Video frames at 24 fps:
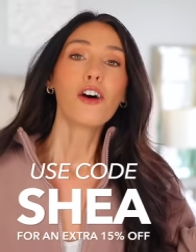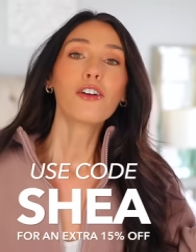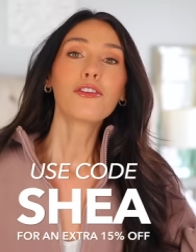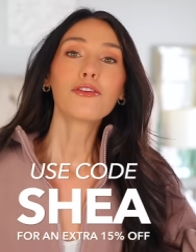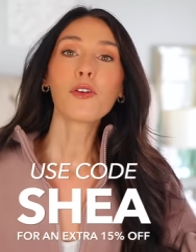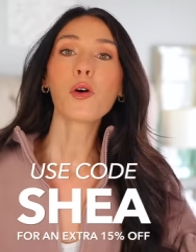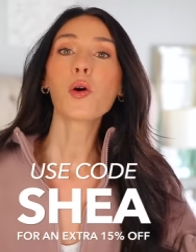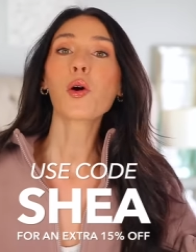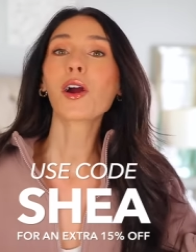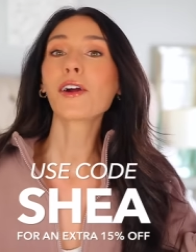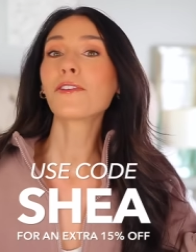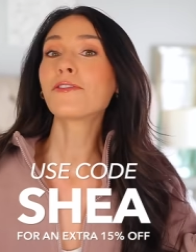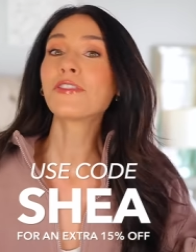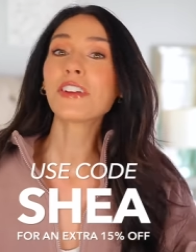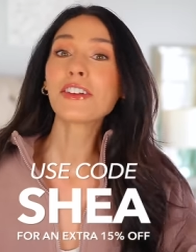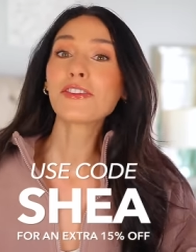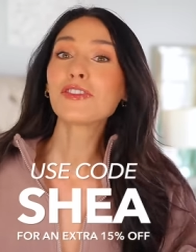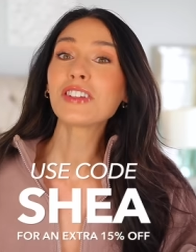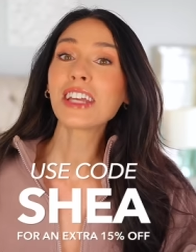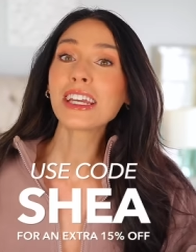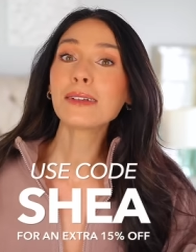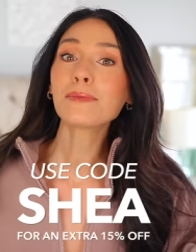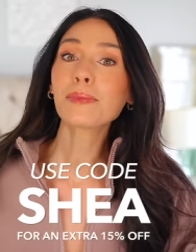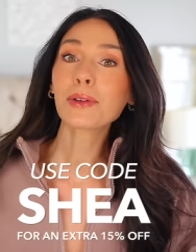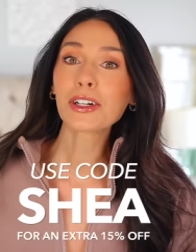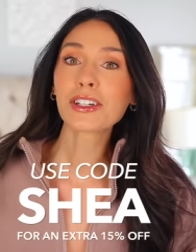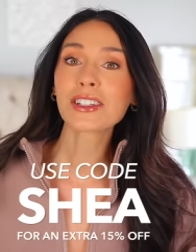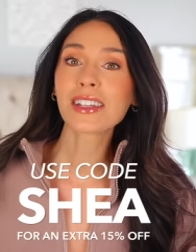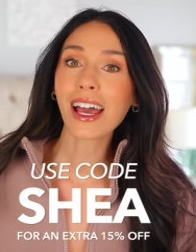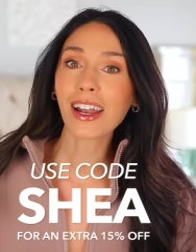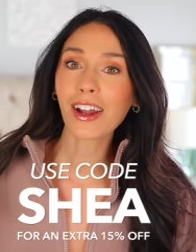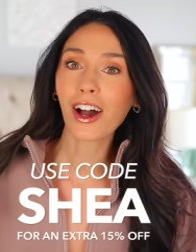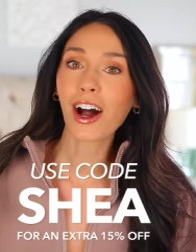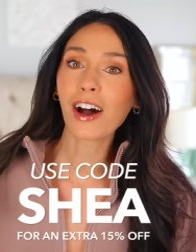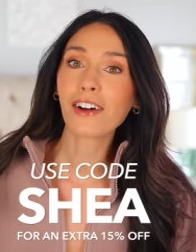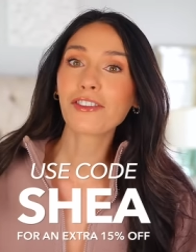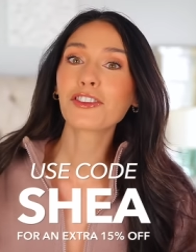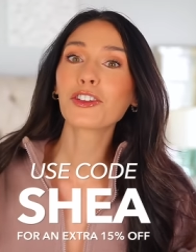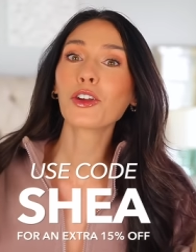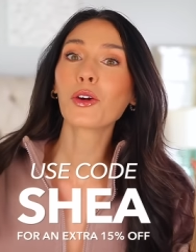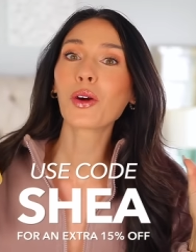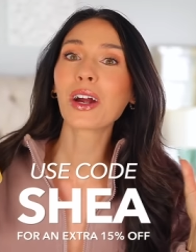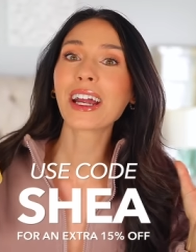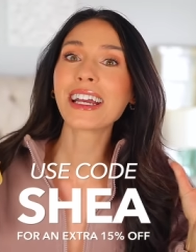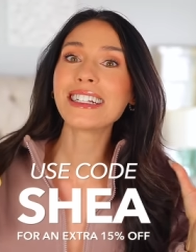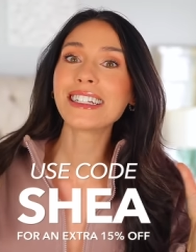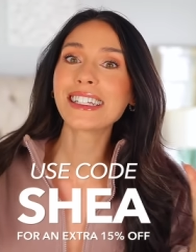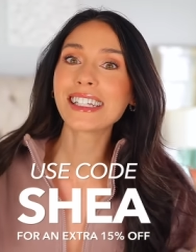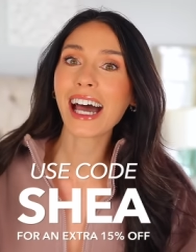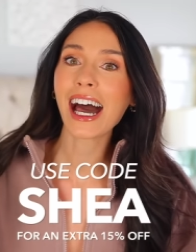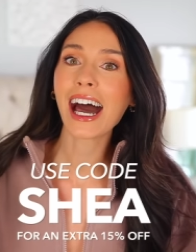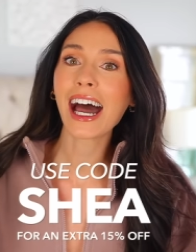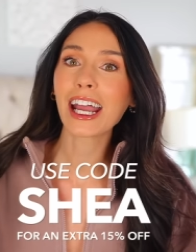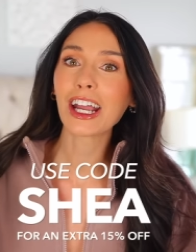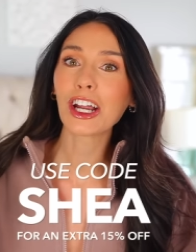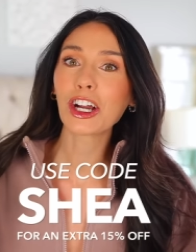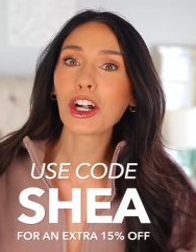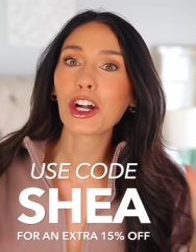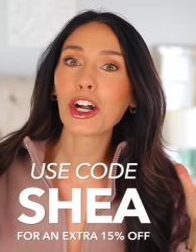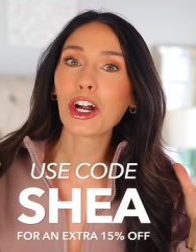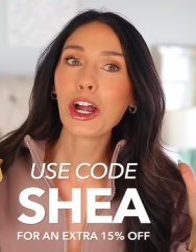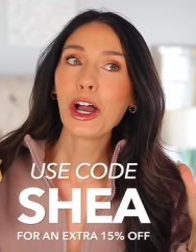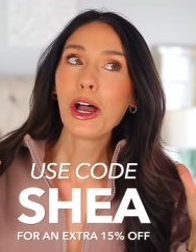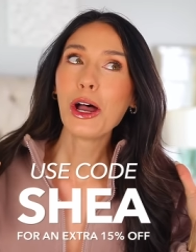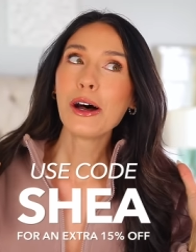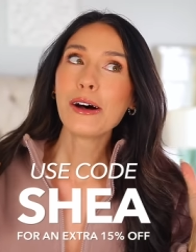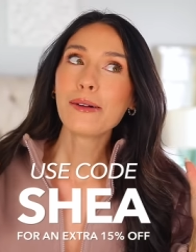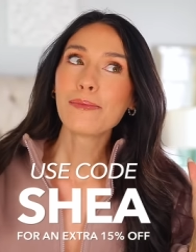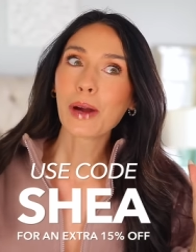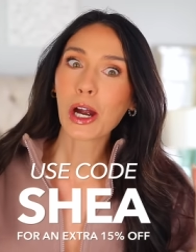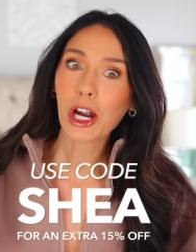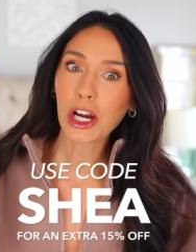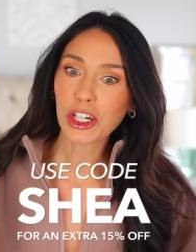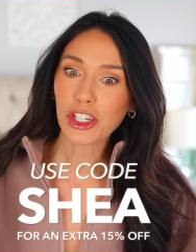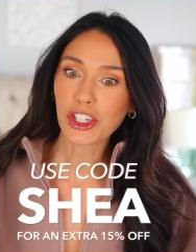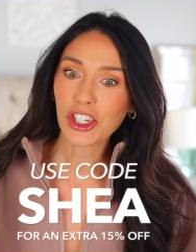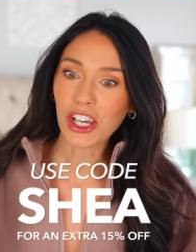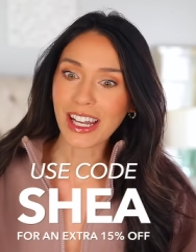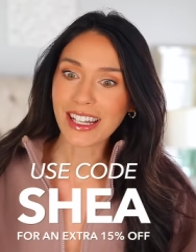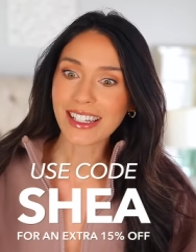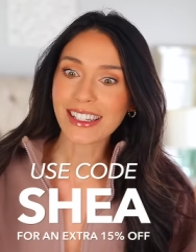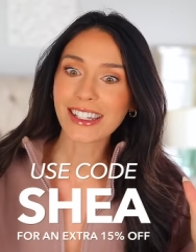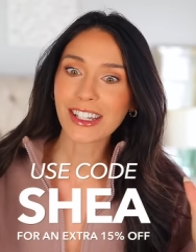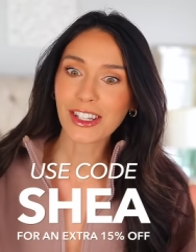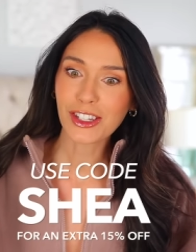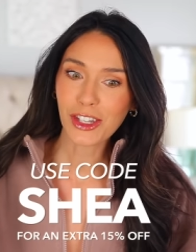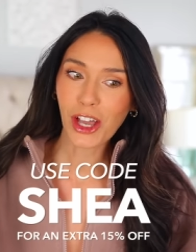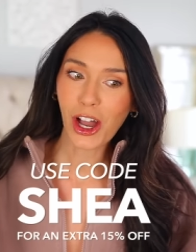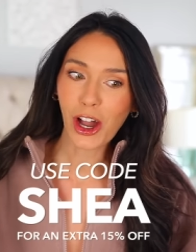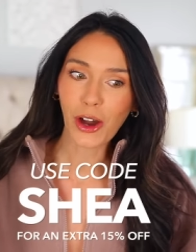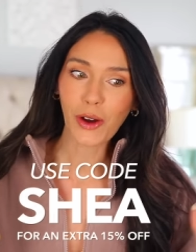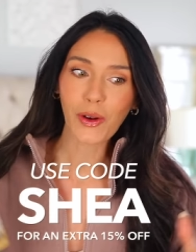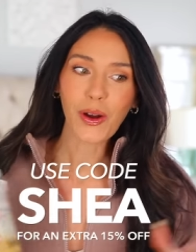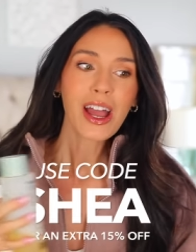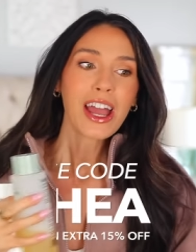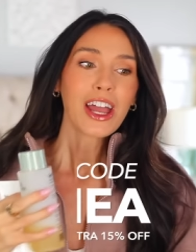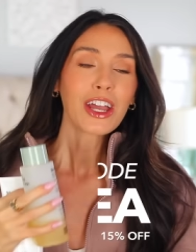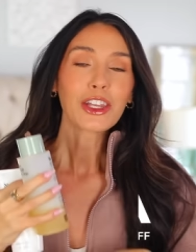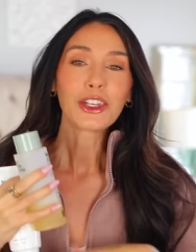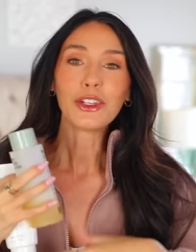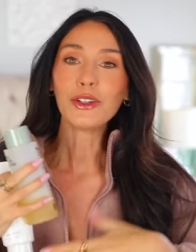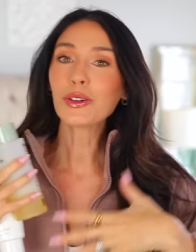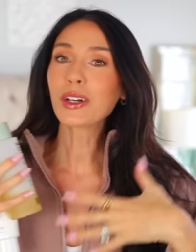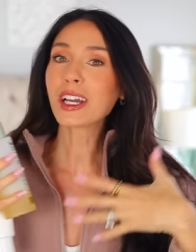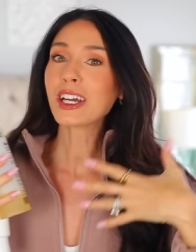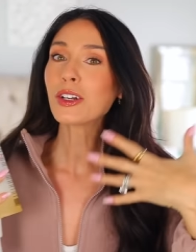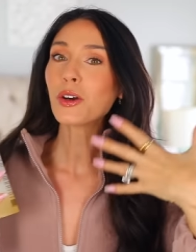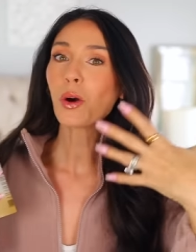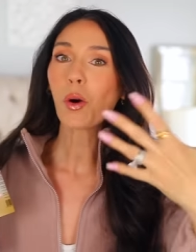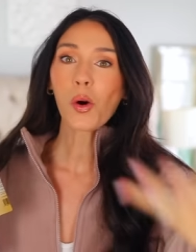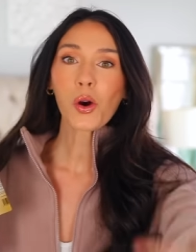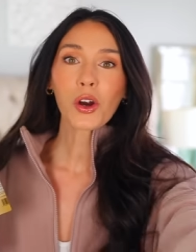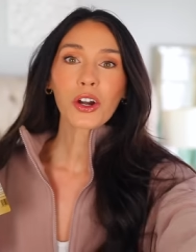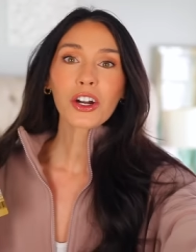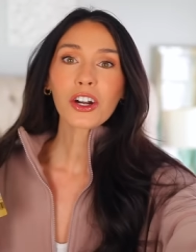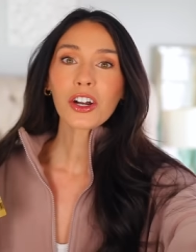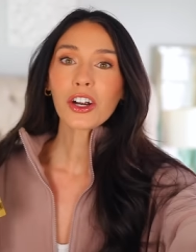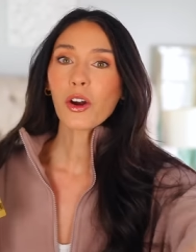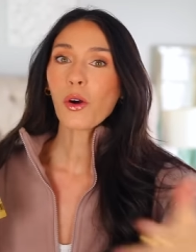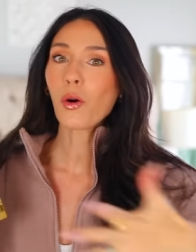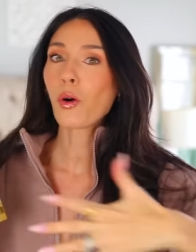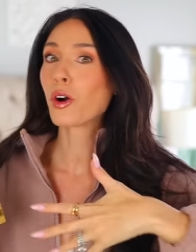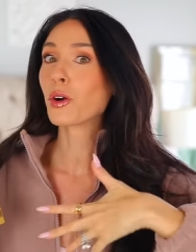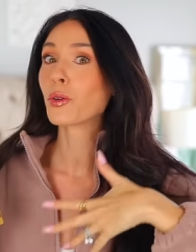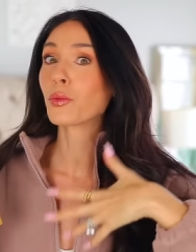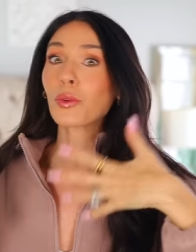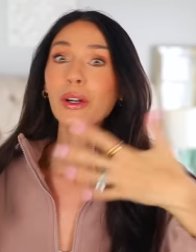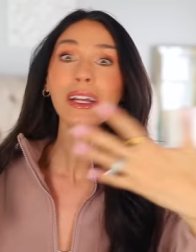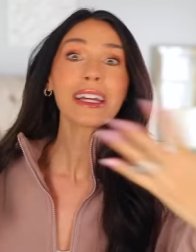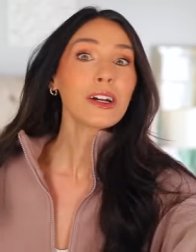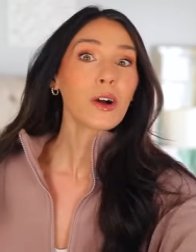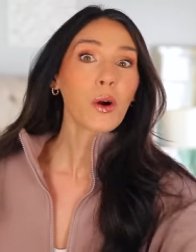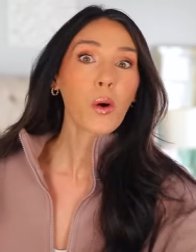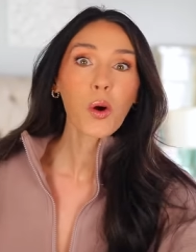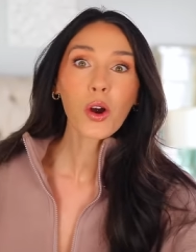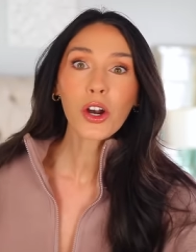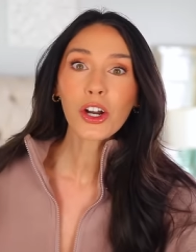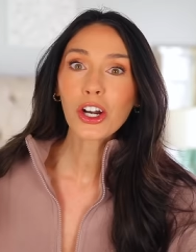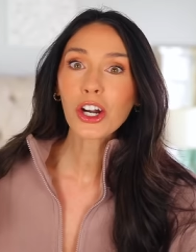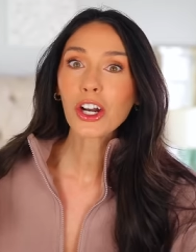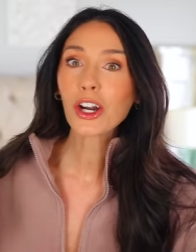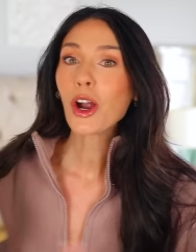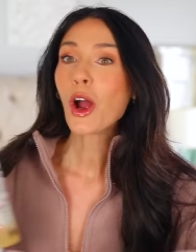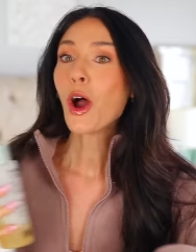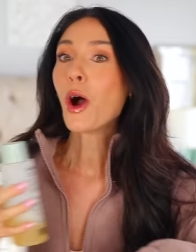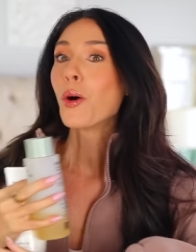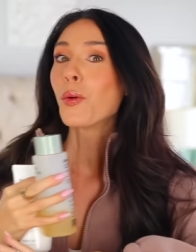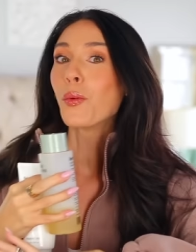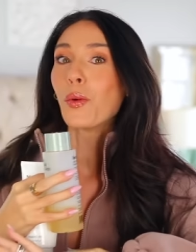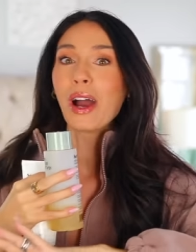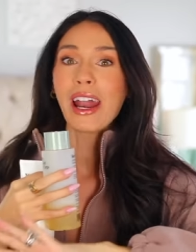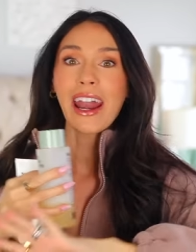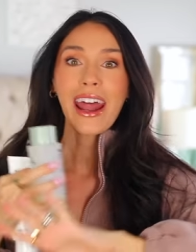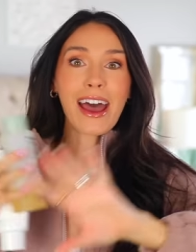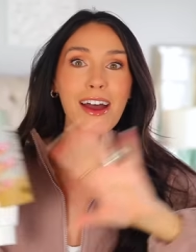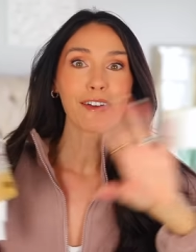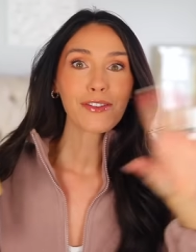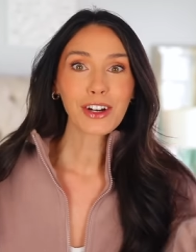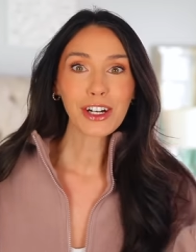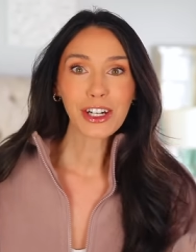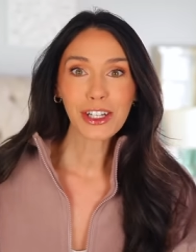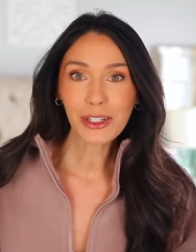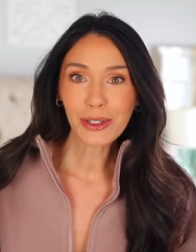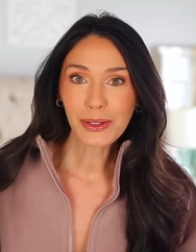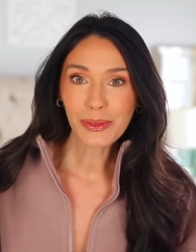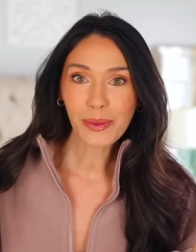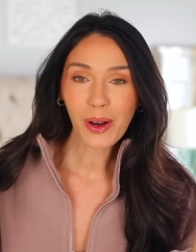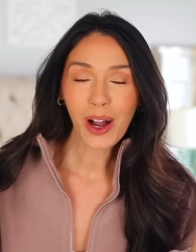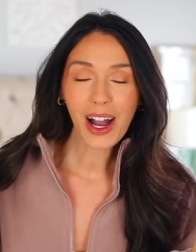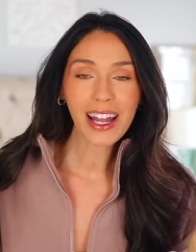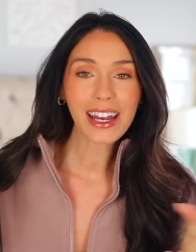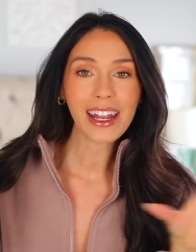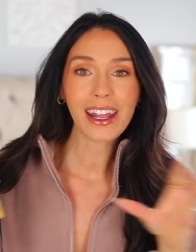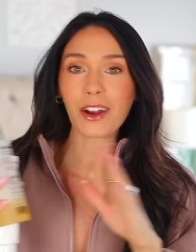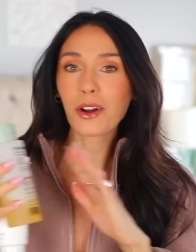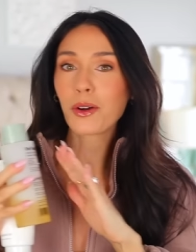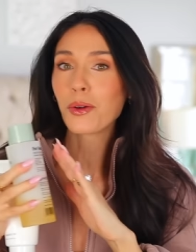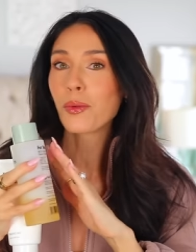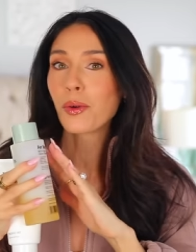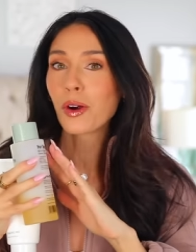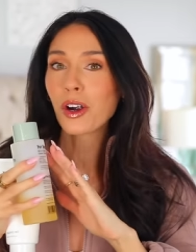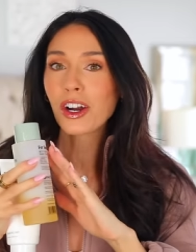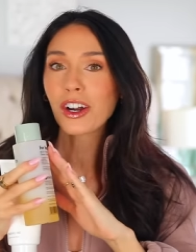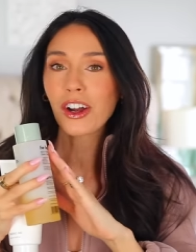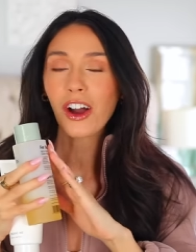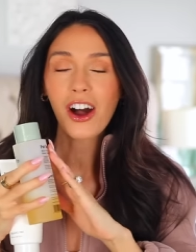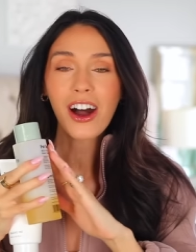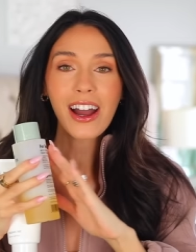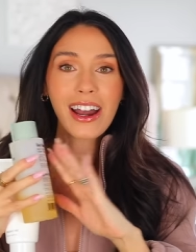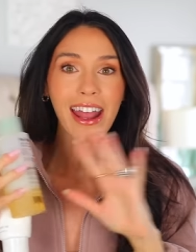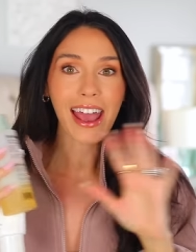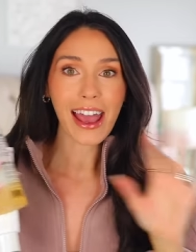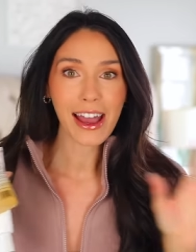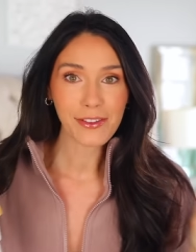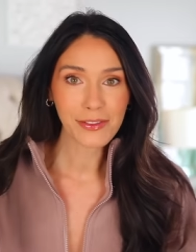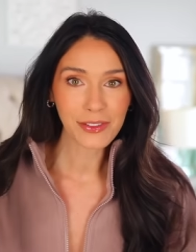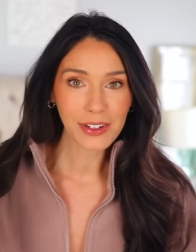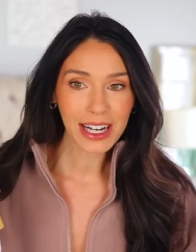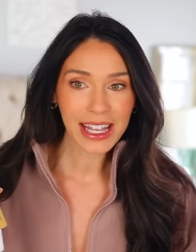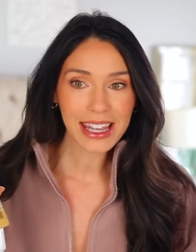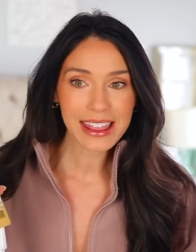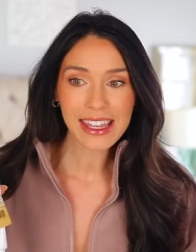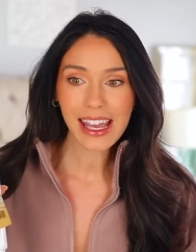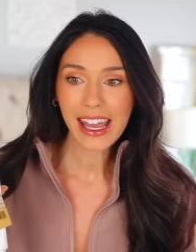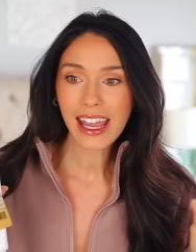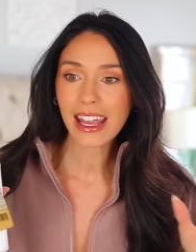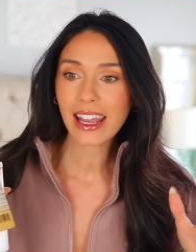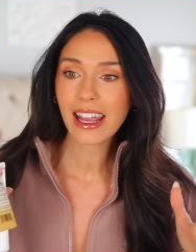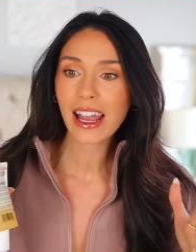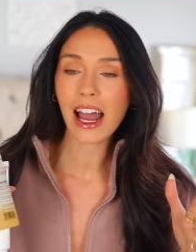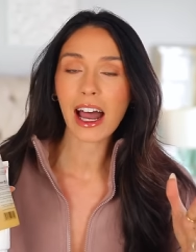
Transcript: for 15% off your entire purchase. So you can order or reorder whatever you want. It'll work on everything.